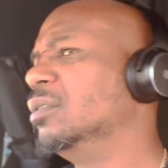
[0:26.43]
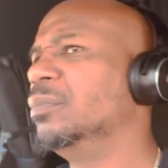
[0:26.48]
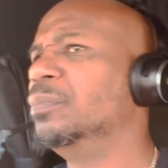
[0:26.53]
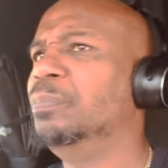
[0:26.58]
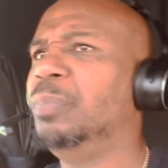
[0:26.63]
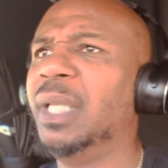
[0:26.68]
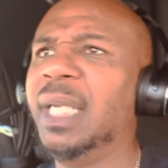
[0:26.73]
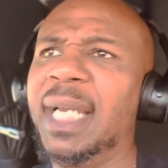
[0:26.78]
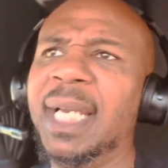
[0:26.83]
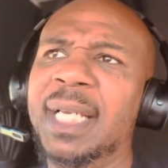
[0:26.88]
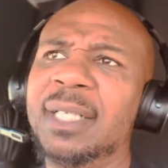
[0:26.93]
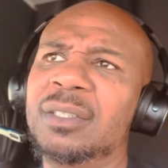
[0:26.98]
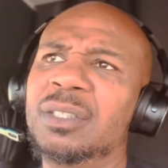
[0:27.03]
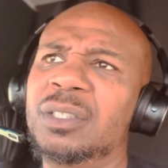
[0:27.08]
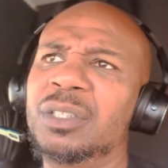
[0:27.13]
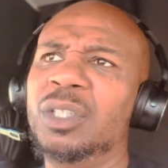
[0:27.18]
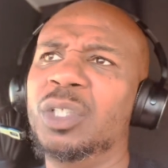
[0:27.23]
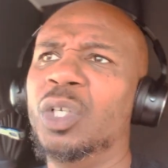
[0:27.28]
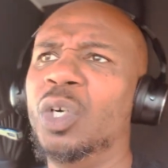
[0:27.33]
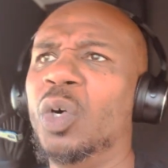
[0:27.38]
playing,
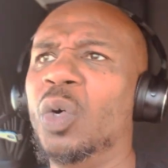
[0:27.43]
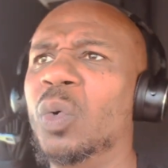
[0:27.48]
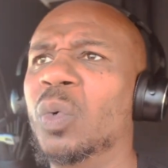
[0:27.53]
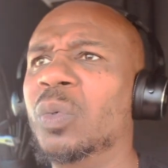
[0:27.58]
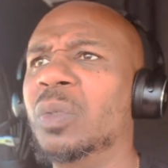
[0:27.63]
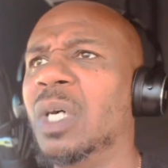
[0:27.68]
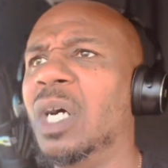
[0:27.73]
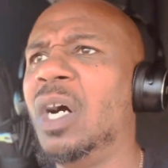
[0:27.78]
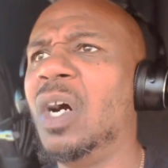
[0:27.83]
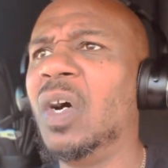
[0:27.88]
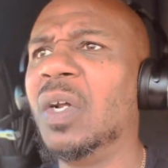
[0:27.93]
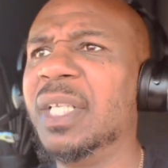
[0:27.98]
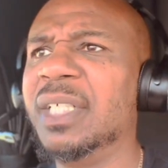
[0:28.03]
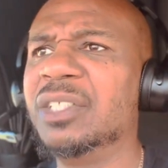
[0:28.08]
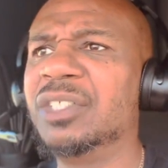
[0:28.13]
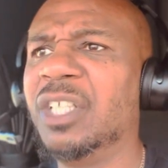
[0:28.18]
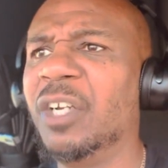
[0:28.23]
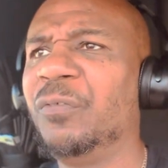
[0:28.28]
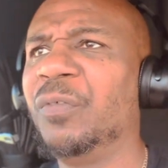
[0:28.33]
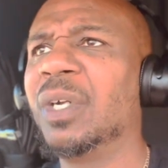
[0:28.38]
you know, all these
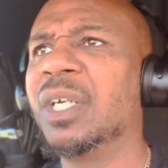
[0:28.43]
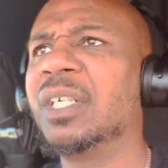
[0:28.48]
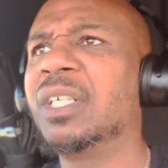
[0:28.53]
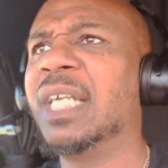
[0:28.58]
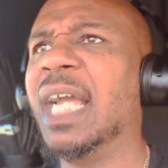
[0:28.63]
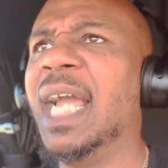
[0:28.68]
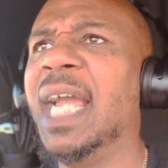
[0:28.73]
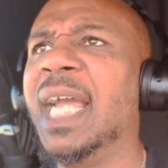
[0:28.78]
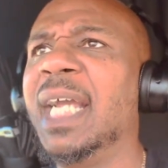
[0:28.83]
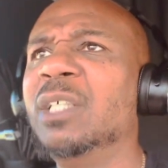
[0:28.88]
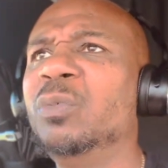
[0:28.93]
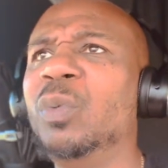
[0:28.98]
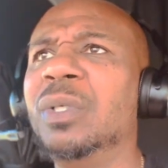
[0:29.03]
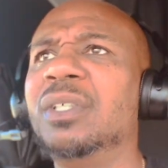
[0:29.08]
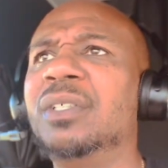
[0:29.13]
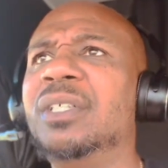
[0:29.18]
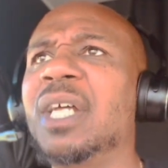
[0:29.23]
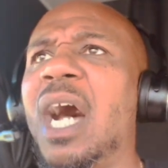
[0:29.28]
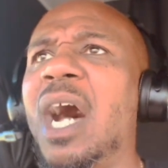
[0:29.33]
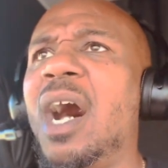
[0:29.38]
different games
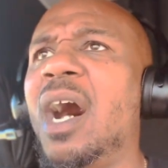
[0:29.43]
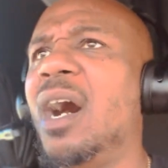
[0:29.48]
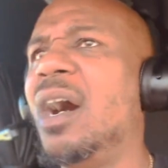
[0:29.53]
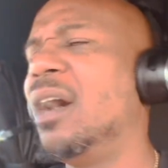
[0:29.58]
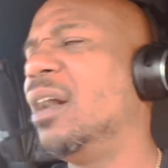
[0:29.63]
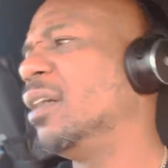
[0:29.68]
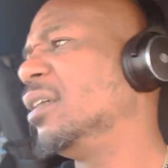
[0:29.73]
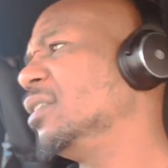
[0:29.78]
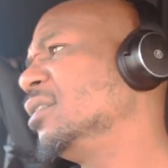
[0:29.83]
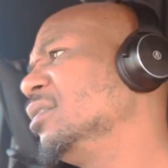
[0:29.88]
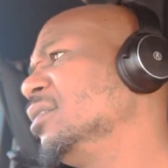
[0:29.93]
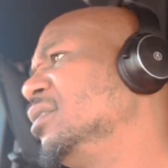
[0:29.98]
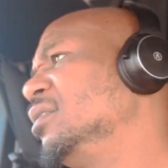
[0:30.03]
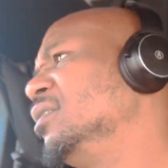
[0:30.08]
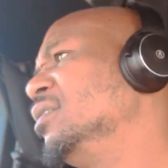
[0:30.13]
with dolls